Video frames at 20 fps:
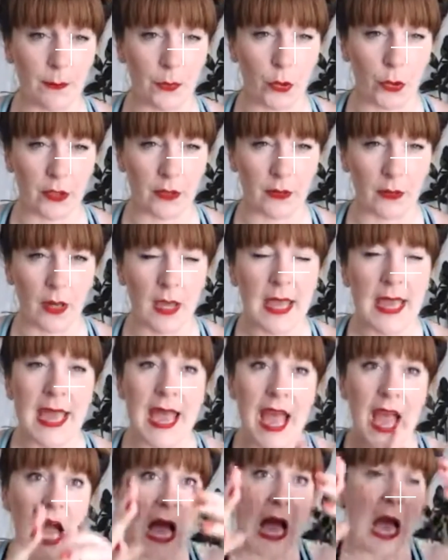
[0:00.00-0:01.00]
important.
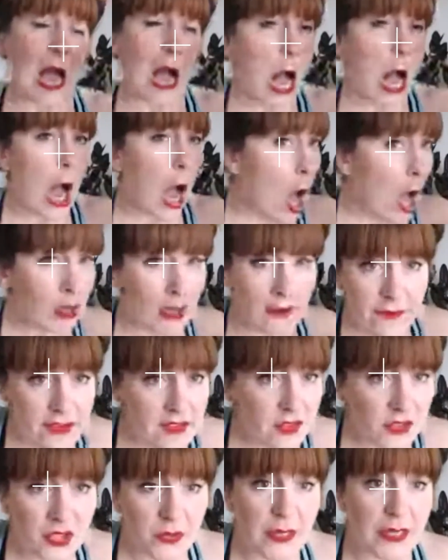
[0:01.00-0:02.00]
All of
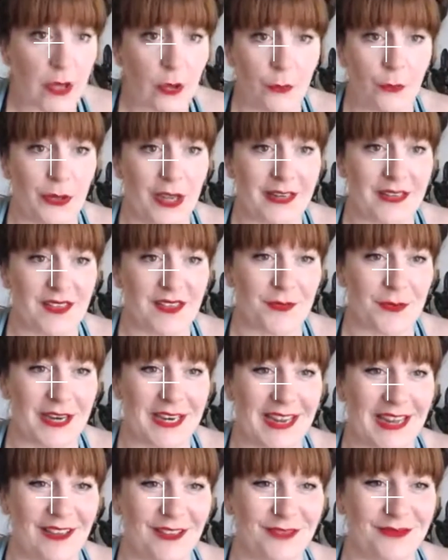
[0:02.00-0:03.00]
us are doing home practice
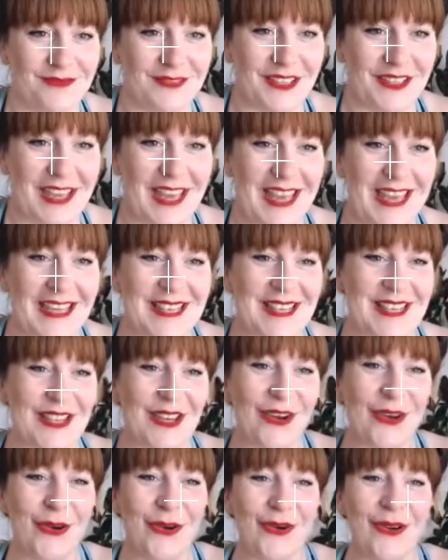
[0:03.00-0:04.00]
right now, okay?
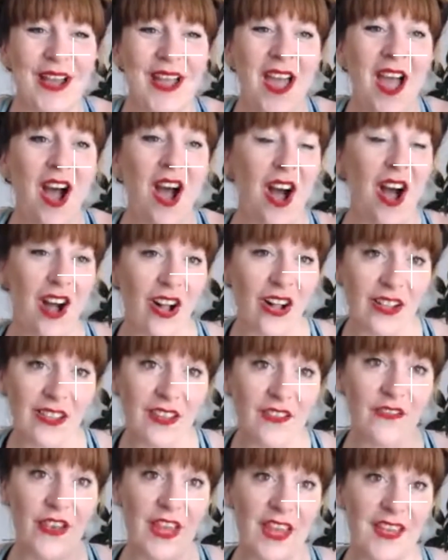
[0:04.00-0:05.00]
So
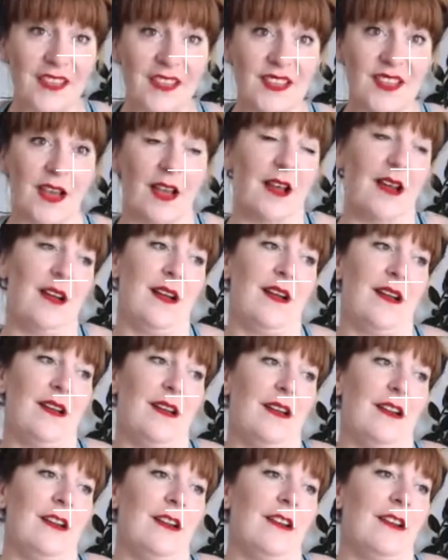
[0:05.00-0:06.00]
all of us
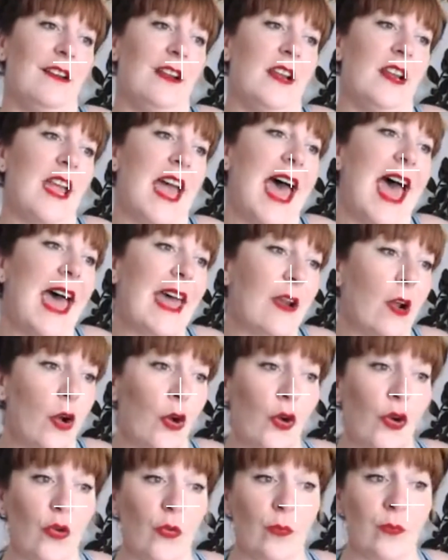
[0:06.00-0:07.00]
are at
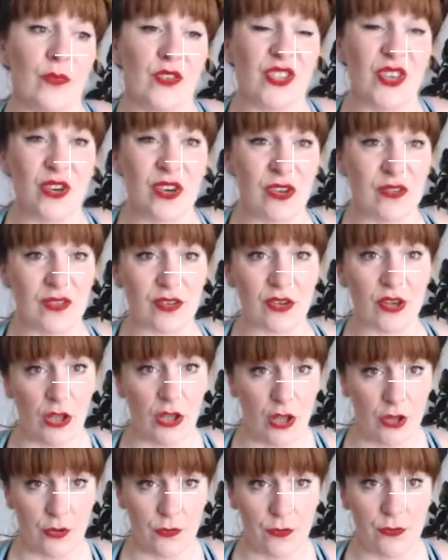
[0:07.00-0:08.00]
home, studios are
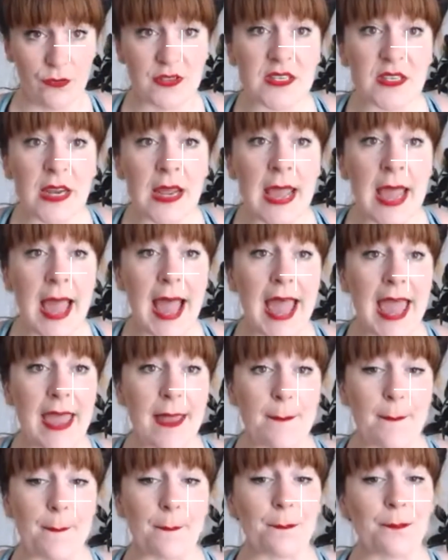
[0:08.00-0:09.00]
closed,
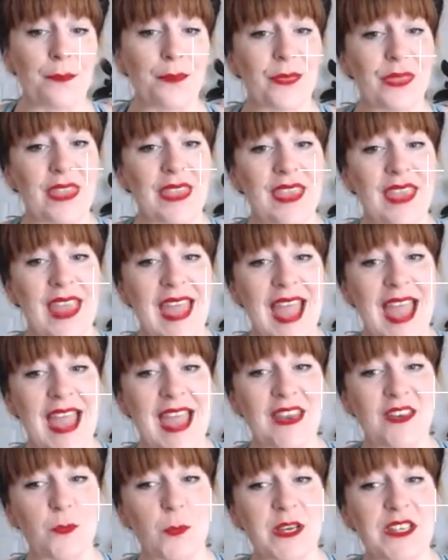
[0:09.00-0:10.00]
and
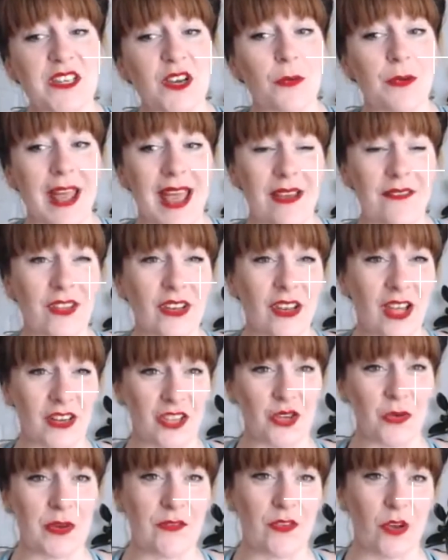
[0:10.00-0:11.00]
we don't have the
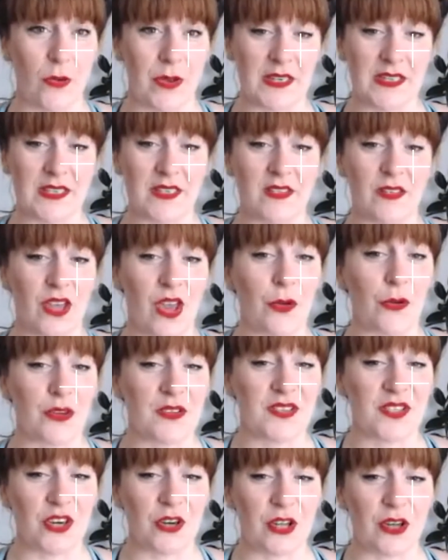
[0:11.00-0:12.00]
luxury of going to the
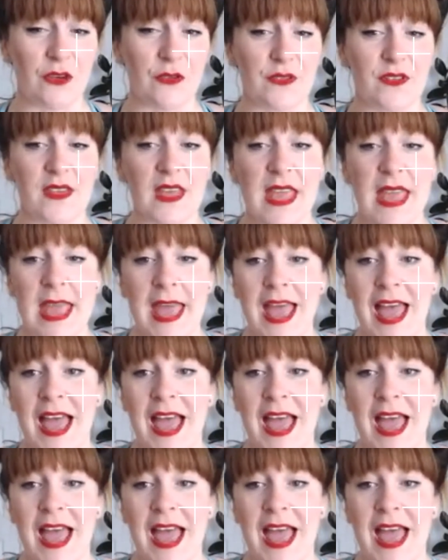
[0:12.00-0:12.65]
yoga studios.